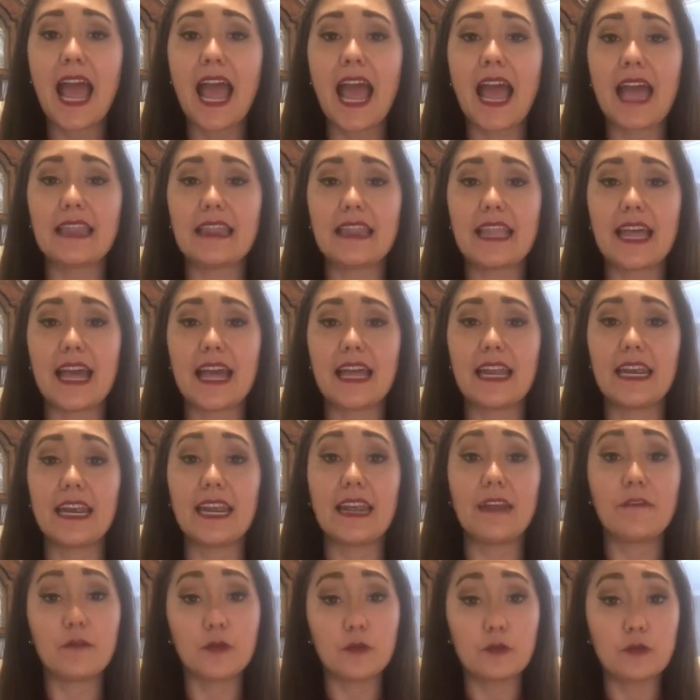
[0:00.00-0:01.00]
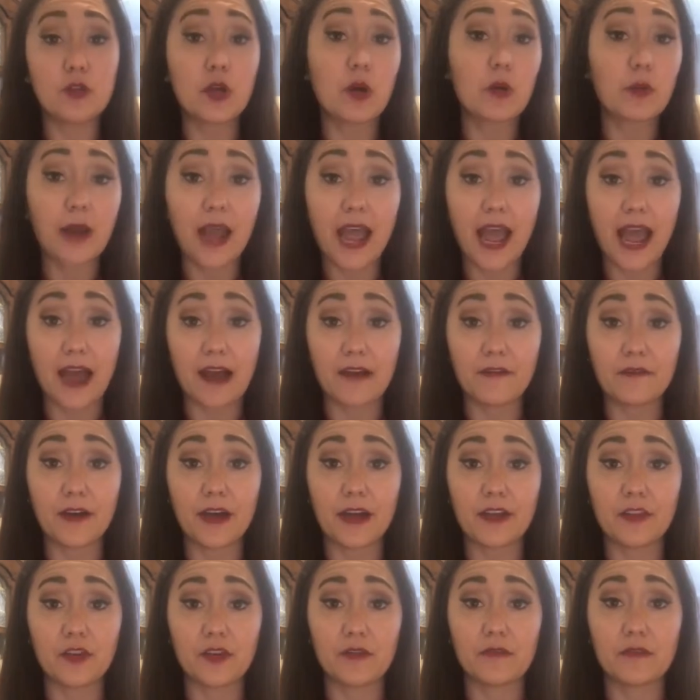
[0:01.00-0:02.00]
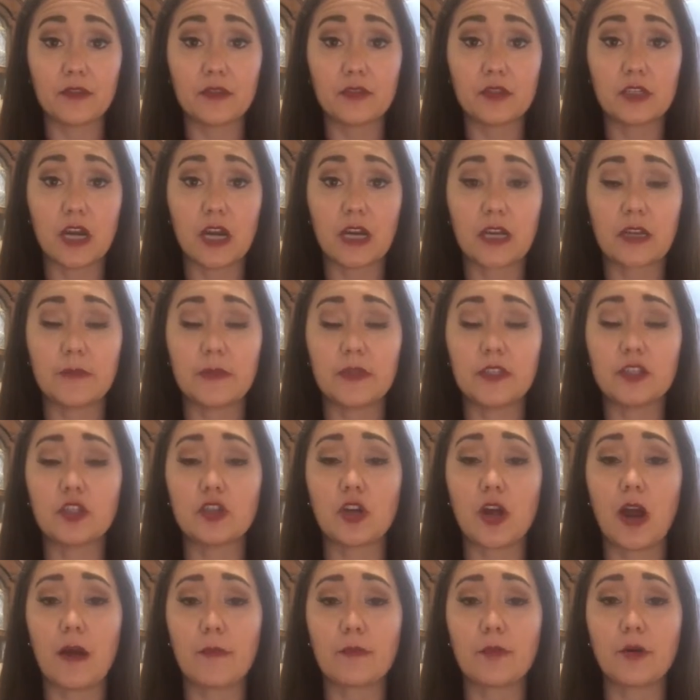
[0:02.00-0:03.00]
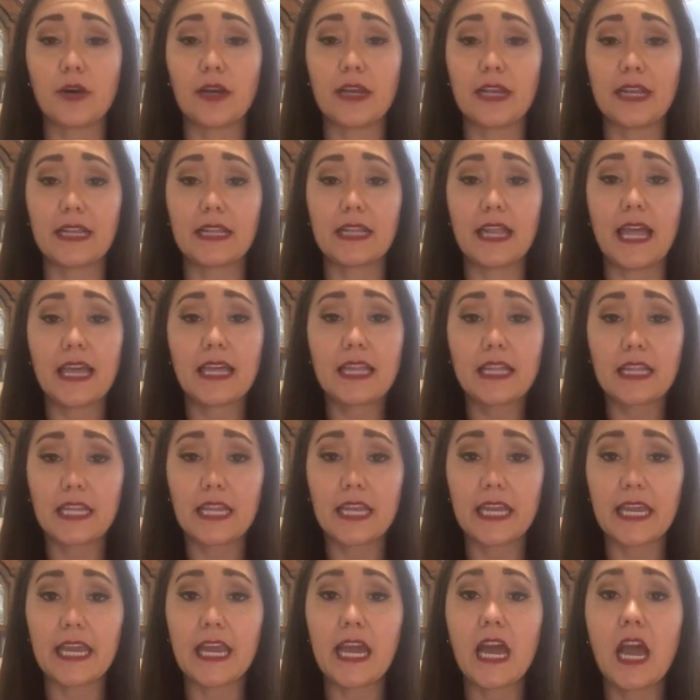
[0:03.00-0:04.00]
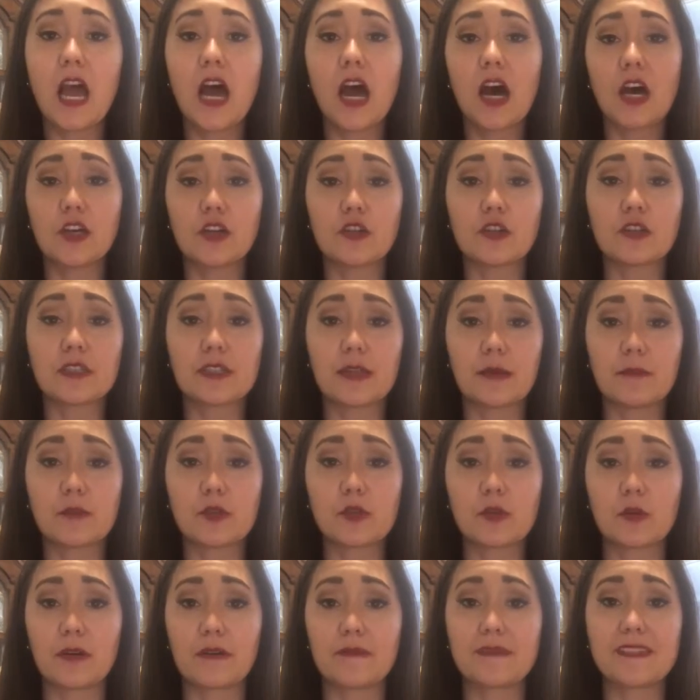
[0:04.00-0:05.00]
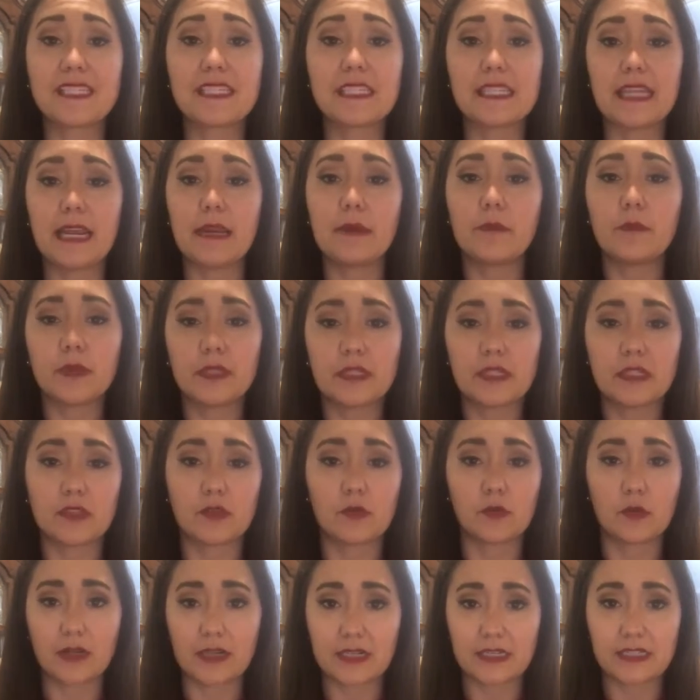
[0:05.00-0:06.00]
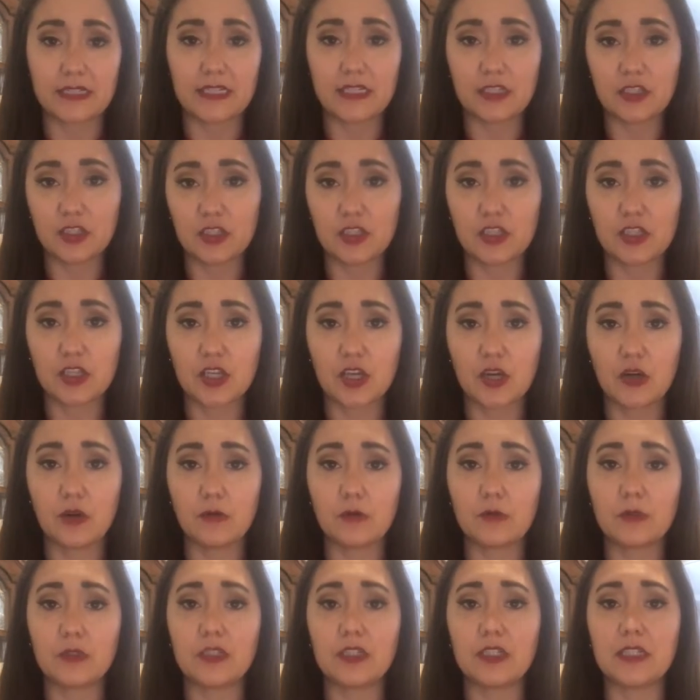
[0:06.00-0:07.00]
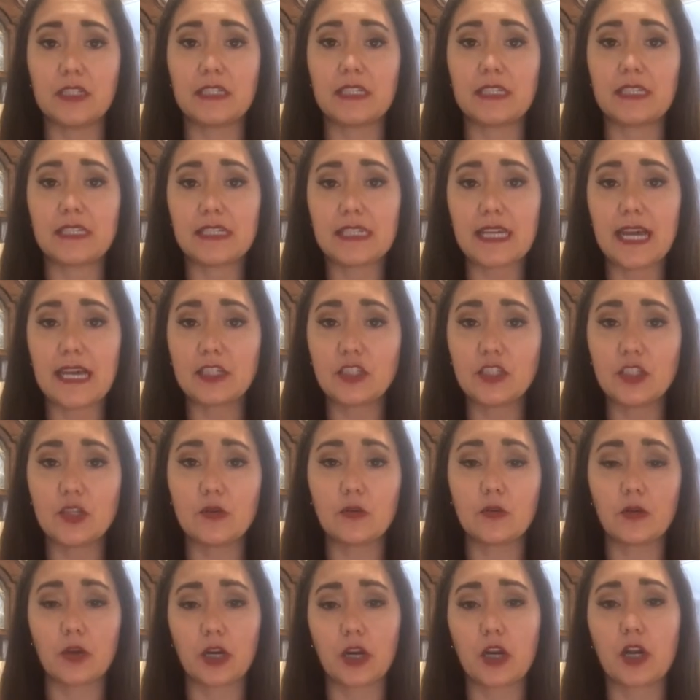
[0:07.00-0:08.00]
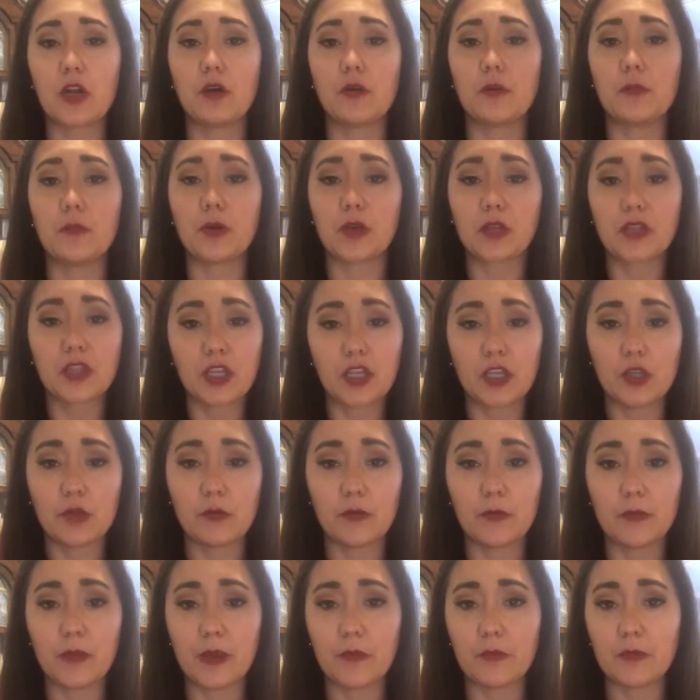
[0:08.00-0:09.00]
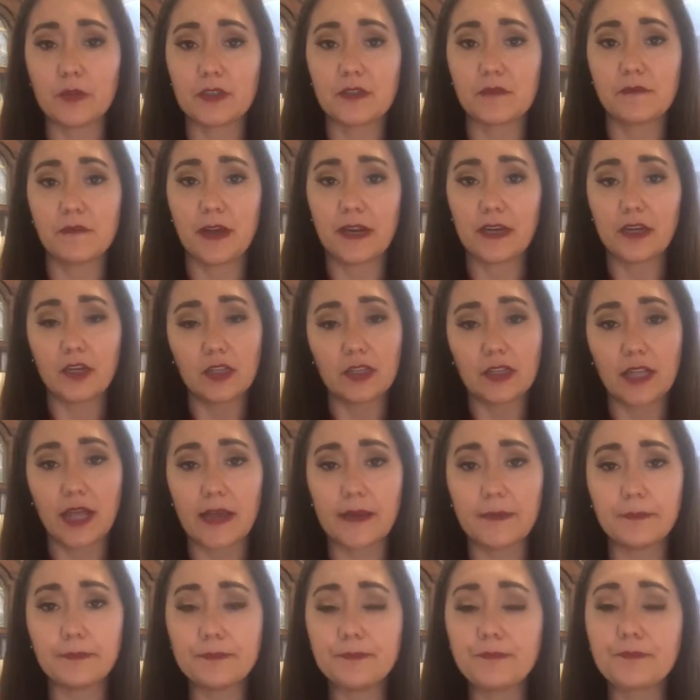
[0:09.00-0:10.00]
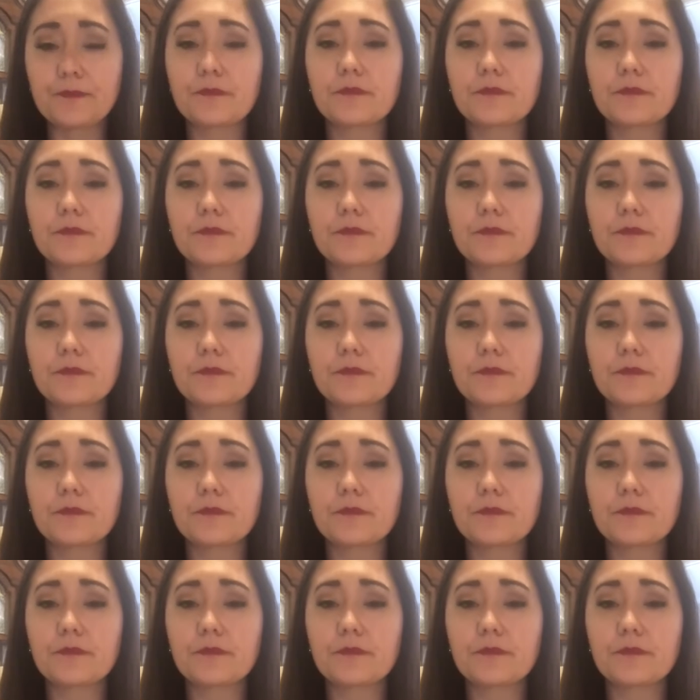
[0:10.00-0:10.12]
and then if you don't have either of those documents, you're operating likely under some sort of state business organizations code, which is a statute or a code book that you would be able to find online.